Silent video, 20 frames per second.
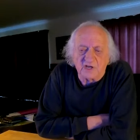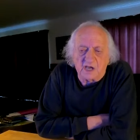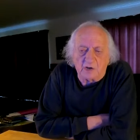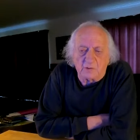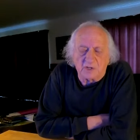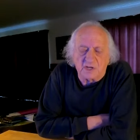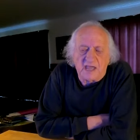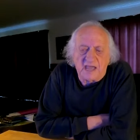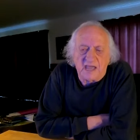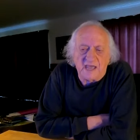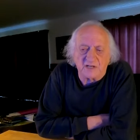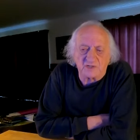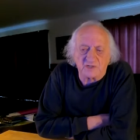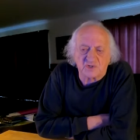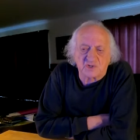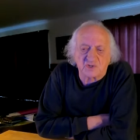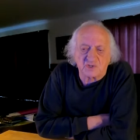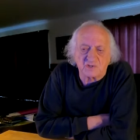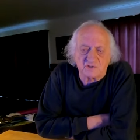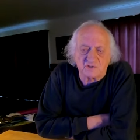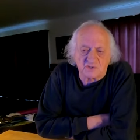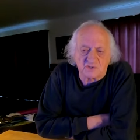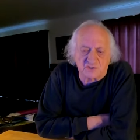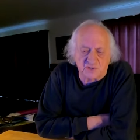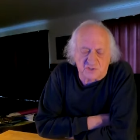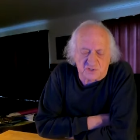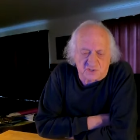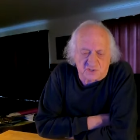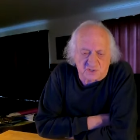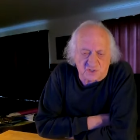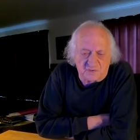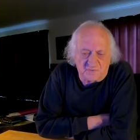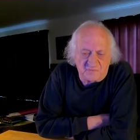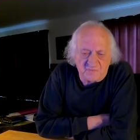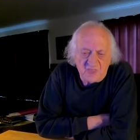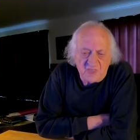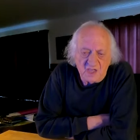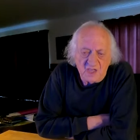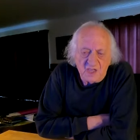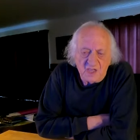enhance system,
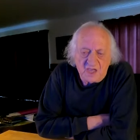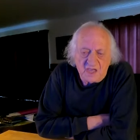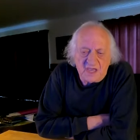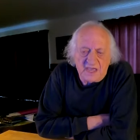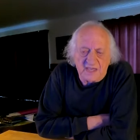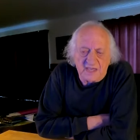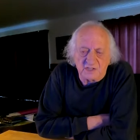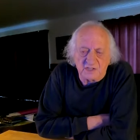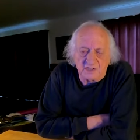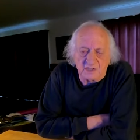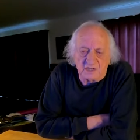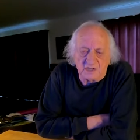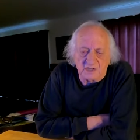and